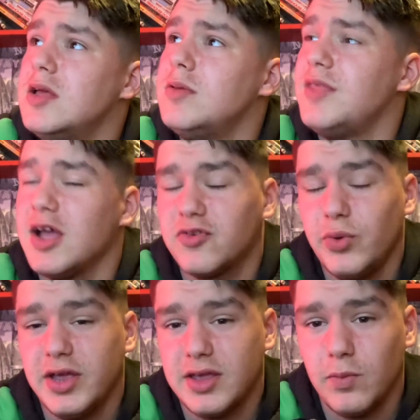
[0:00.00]
next
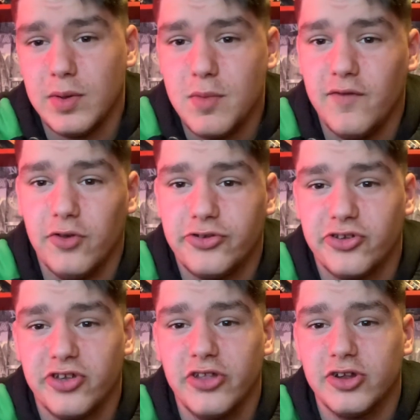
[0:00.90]
week we move on to
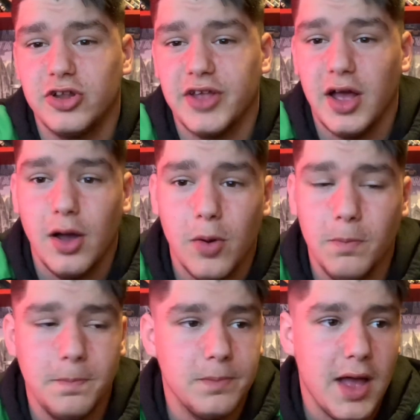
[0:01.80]
Sunderland at home.